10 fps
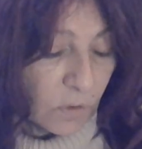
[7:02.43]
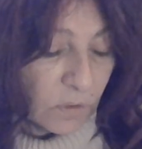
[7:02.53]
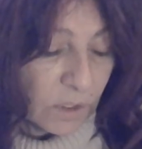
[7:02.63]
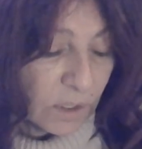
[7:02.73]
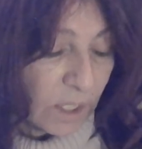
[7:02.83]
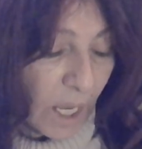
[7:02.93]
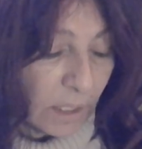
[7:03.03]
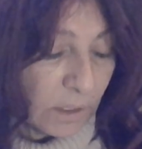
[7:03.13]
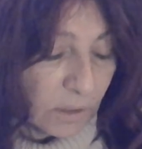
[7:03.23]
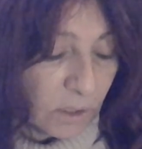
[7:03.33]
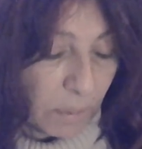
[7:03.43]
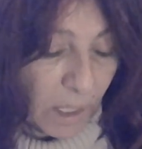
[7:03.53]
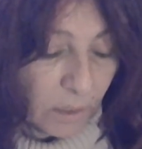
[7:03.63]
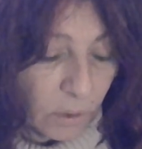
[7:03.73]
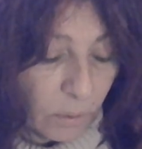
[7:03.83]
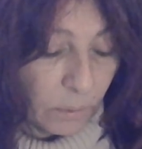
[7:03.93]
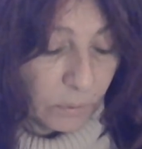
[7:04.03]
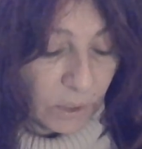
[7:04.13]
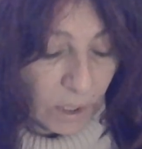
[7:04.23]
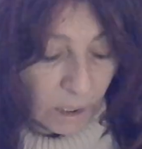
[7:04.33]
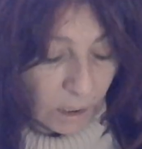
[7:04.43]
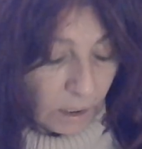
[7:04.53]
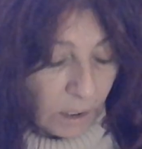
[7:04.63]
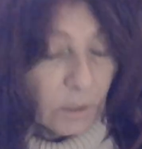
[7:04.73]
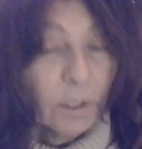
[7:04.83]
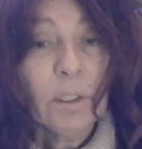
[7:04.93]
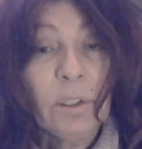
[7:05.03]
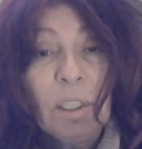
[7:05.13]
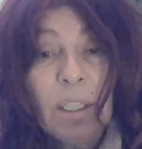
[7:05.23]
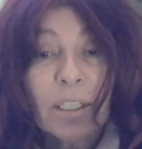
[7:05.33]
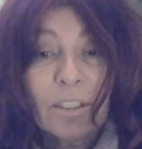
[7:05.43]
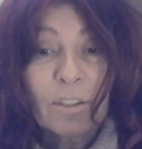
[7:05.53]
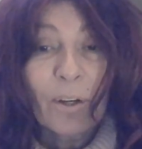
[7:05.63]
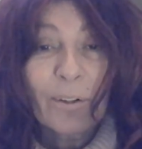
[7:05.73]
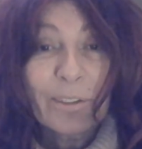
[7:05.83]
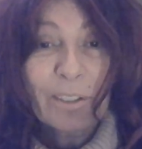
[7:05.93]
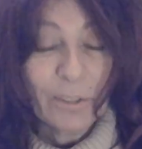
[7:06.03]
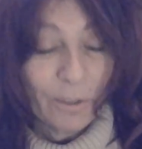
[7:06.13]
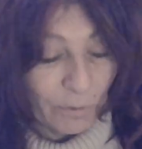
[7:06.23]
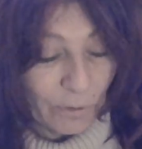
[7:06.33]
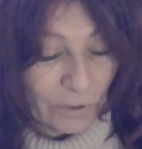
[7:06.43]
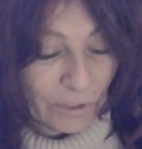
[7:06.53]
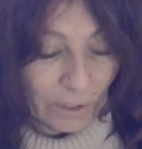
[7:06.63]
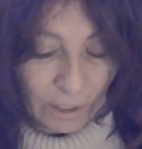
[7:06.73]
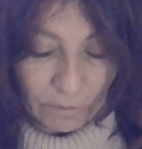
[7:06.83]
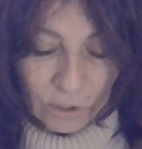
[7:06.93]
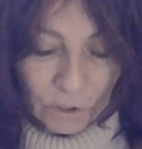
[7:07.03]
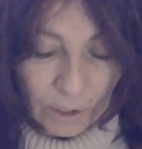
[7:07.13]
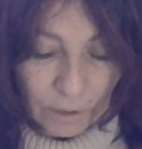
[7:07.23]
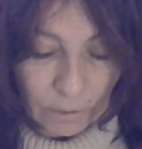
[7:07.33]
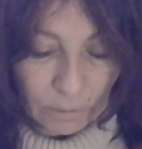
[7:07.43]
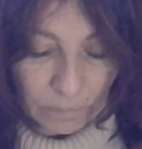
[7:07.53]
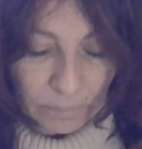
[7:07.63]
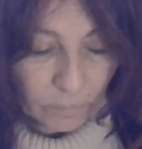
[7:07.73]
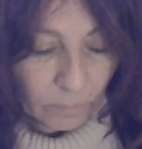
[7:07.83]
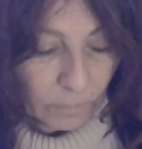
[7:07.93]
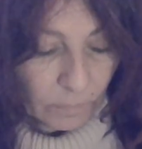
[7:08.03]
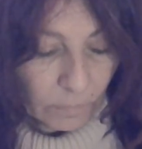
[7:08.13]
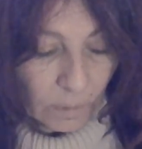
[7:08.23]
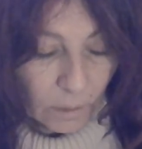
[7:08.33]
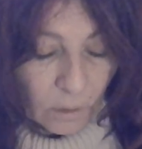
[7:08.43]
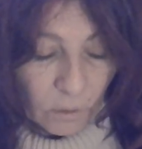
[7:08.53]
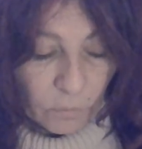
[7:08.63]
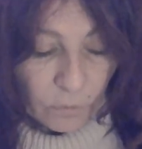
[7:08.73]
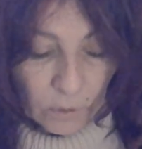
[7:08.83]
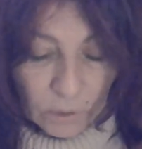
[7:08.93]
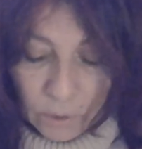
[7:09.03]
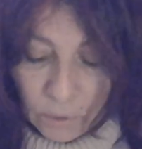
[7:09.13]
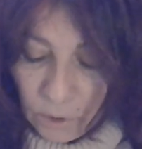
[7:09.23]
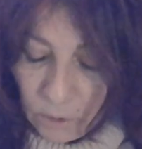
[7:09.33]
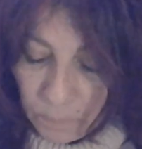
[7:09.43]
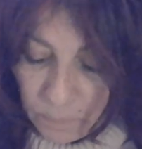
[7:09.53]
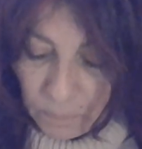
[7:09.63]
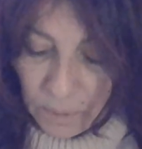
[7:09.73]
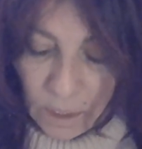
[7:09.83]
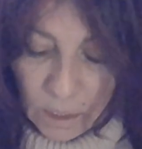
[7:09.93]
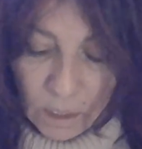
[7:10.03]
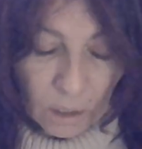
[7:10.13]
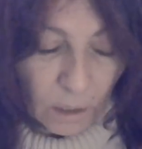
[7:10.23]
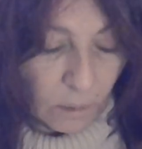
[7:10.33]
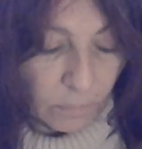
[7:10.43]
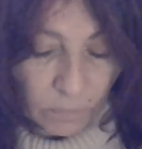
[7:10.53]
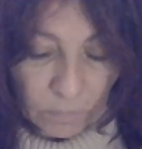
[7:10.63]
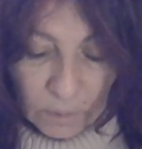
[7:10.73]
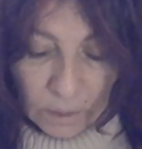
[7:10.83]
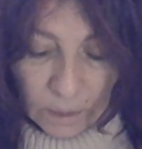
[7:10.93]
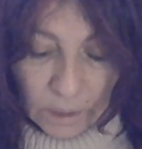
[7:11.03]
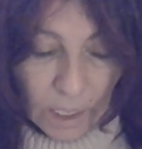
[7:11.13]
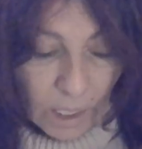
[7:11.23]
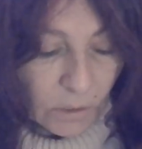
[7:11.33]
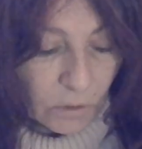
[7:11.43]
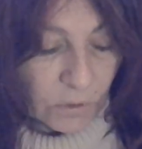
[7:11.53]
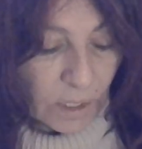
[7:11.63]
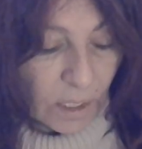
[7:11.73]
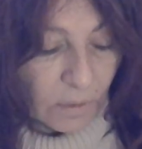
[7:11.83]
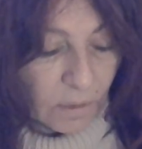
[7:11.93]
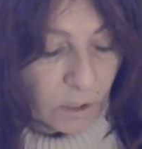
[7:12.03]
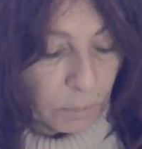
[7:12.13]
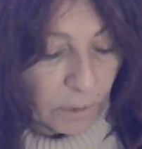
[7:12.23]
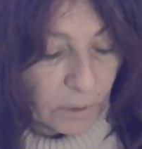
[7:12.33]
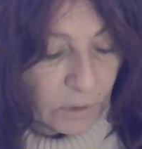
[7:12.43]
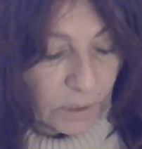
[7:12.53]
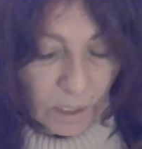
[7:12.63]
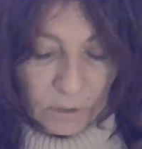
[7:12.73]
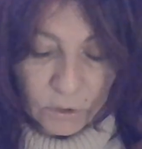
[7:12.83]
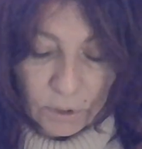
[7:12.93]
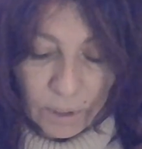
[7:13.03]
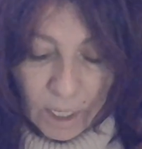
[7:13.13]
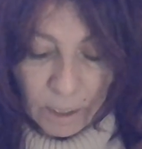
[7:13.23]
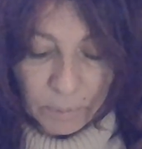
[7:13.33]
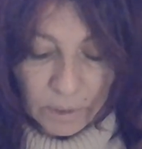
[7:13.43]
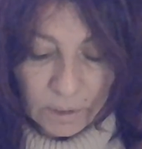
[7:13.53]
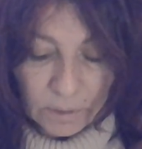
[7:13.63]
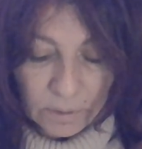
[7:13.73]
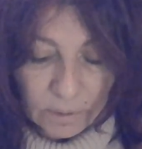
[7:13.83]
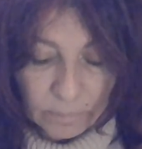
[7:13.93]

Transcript: just a sadness about the whole thing. The good thing is, though, is the two of you still love each other. Virgo could be, you're seeing this person as your happiness,